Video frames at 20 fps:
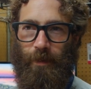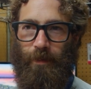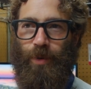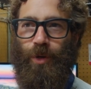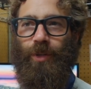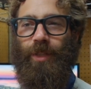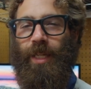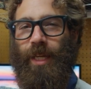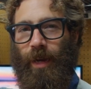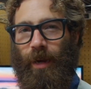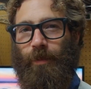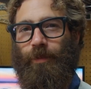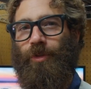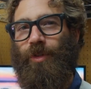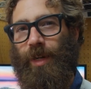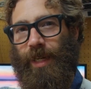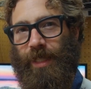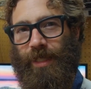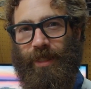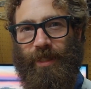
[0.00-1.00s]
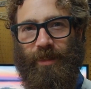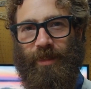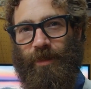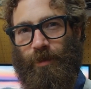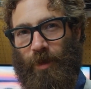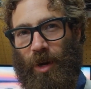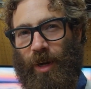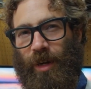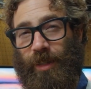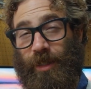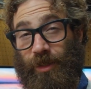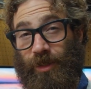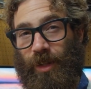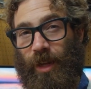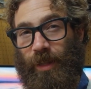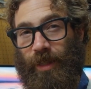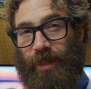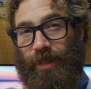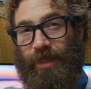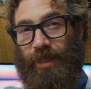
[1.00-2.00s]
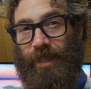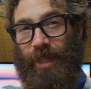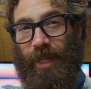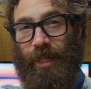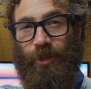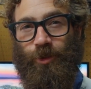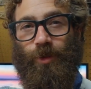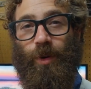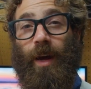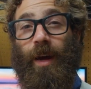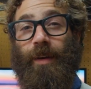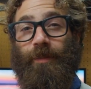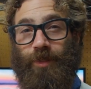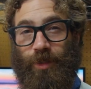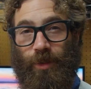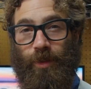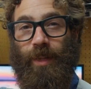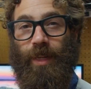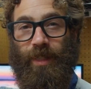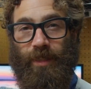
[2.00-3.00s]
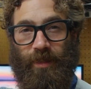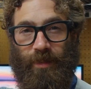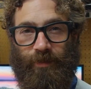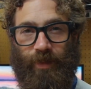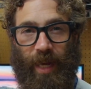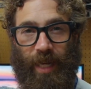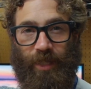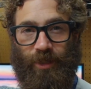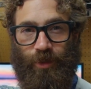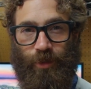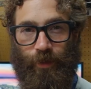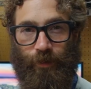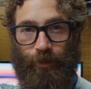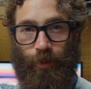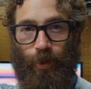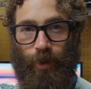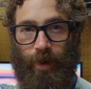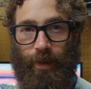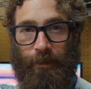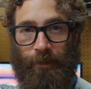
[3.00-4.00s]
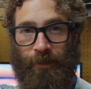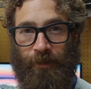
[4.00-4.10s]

put the operating system on a solid state drive so that it's faster for him.